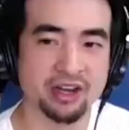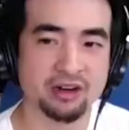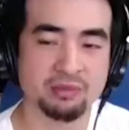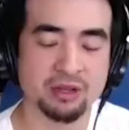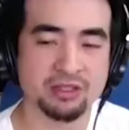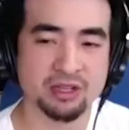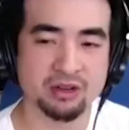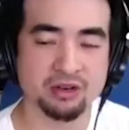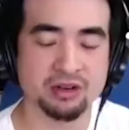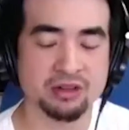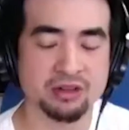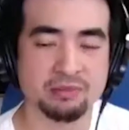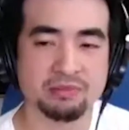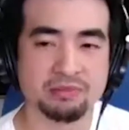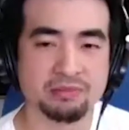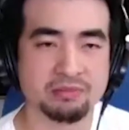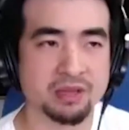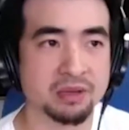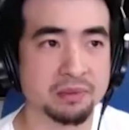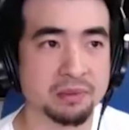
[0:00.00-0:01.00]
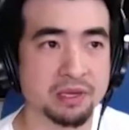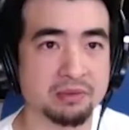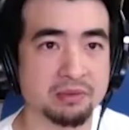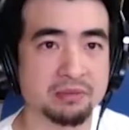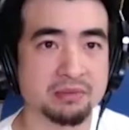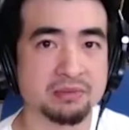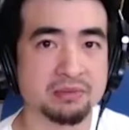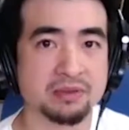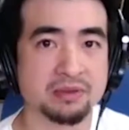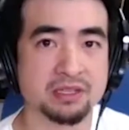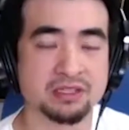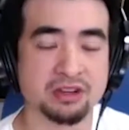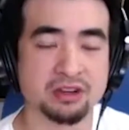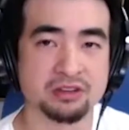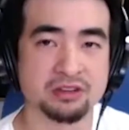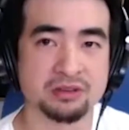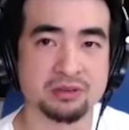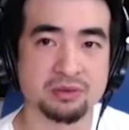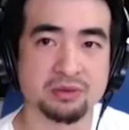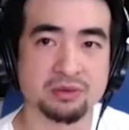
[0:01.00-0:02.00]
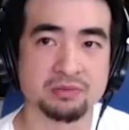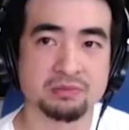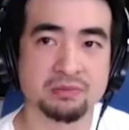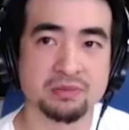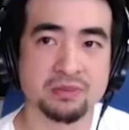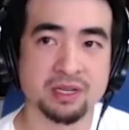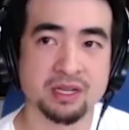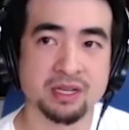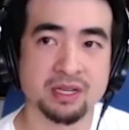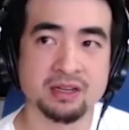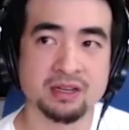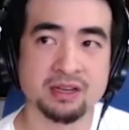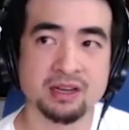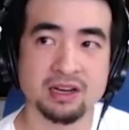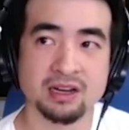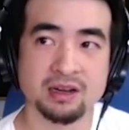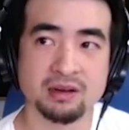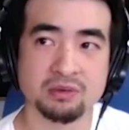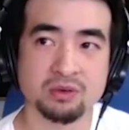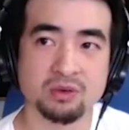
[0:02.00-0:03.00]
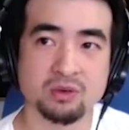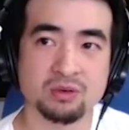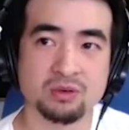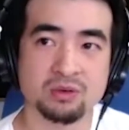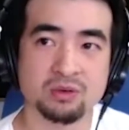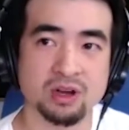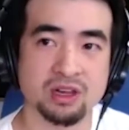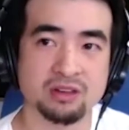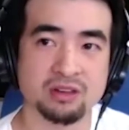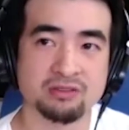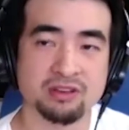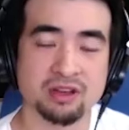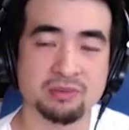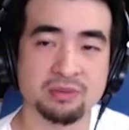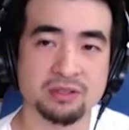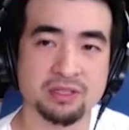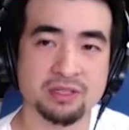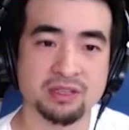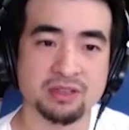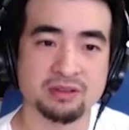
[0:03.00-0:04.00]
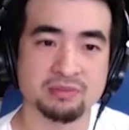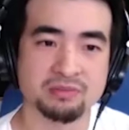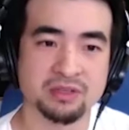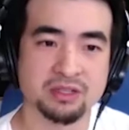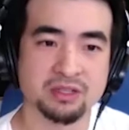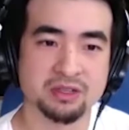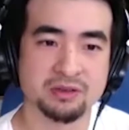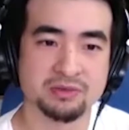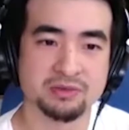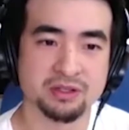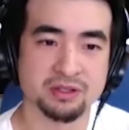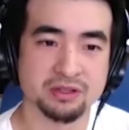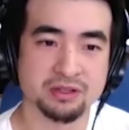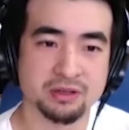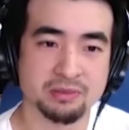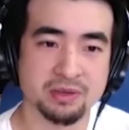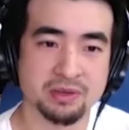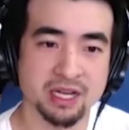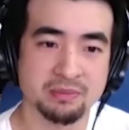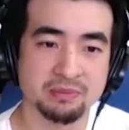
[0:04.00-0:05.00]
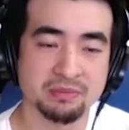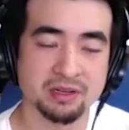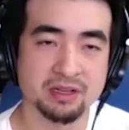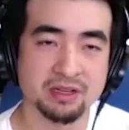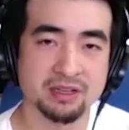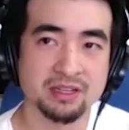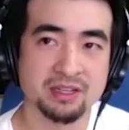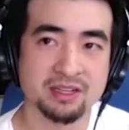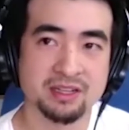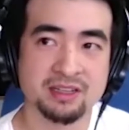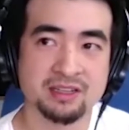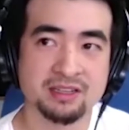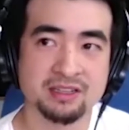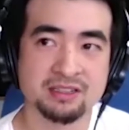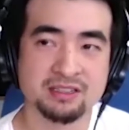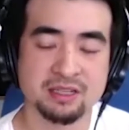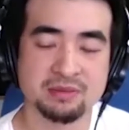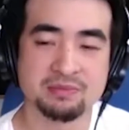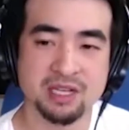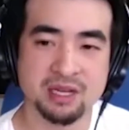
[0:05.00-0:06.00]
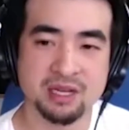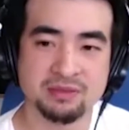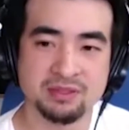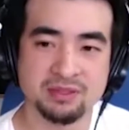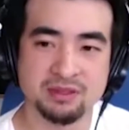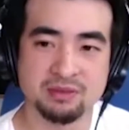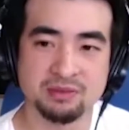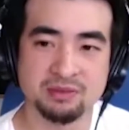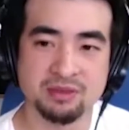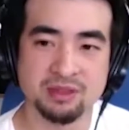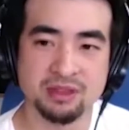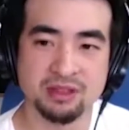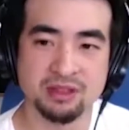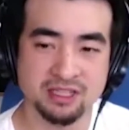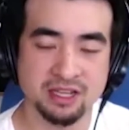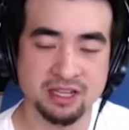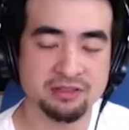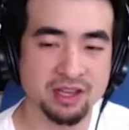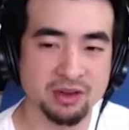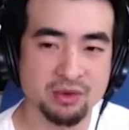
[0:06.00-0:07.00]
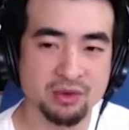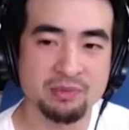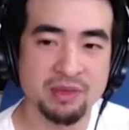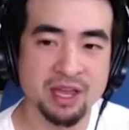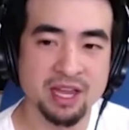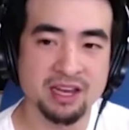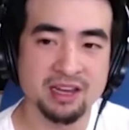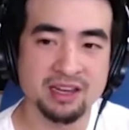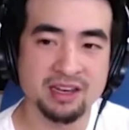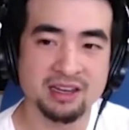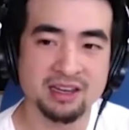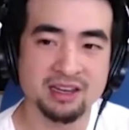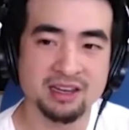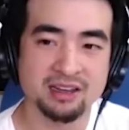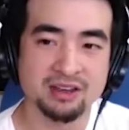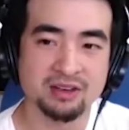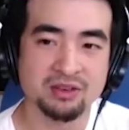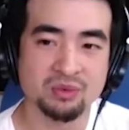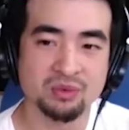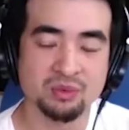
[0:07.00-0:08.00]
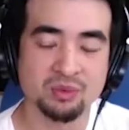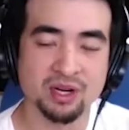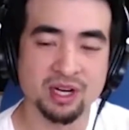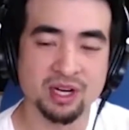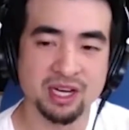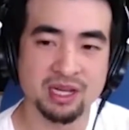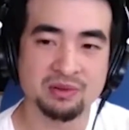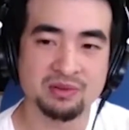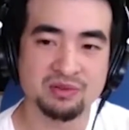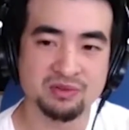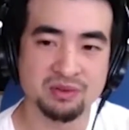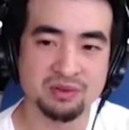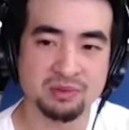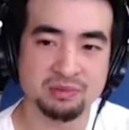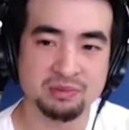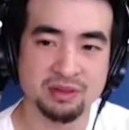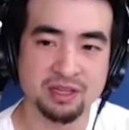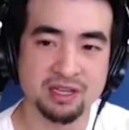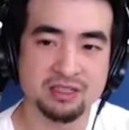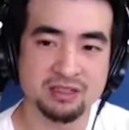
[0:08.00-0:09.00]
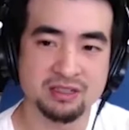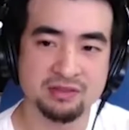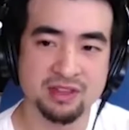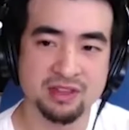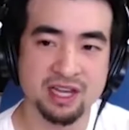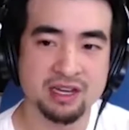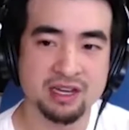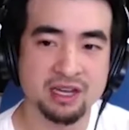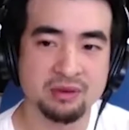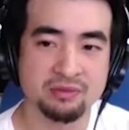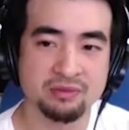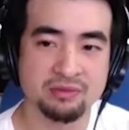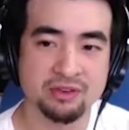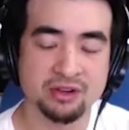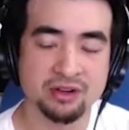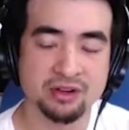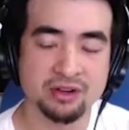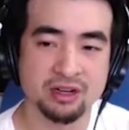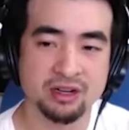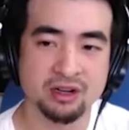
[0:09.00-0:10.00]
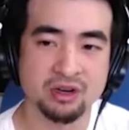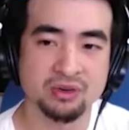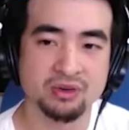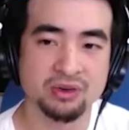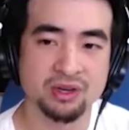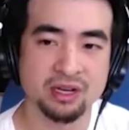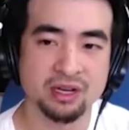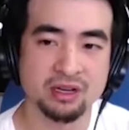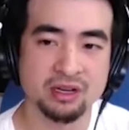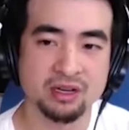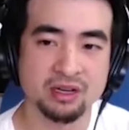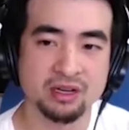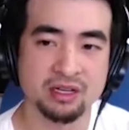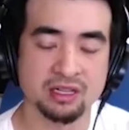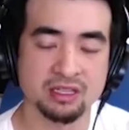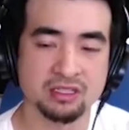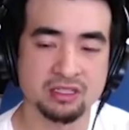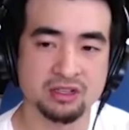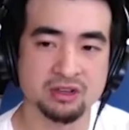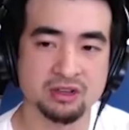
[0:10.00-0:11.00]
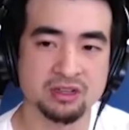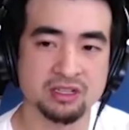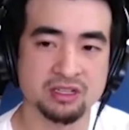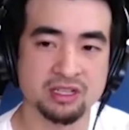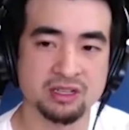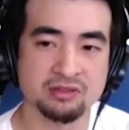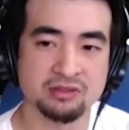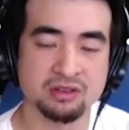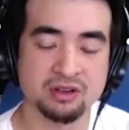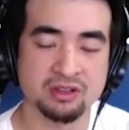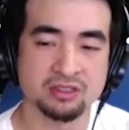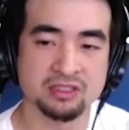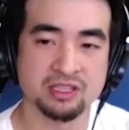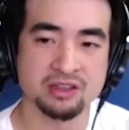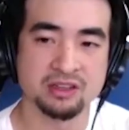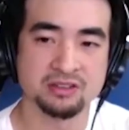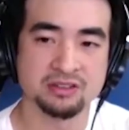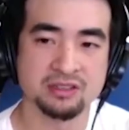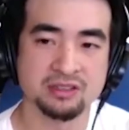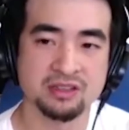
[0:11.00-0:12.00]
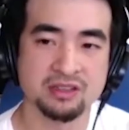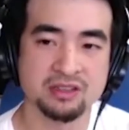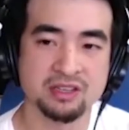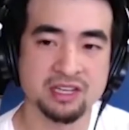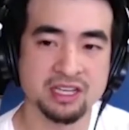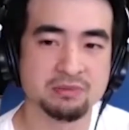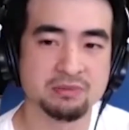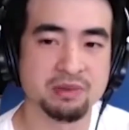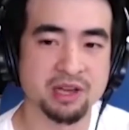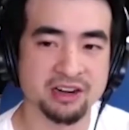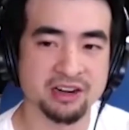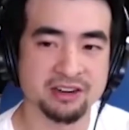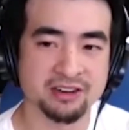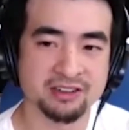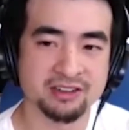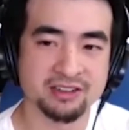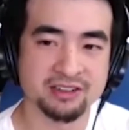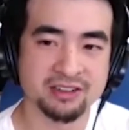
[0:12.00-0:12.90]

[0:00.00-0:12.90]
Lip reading: music, or maybe it's hard to qualify music in terms of good or bad, but sometimes the stuff that we make when it comes from a place of that comfort and knowing and certainty for ourselves is better,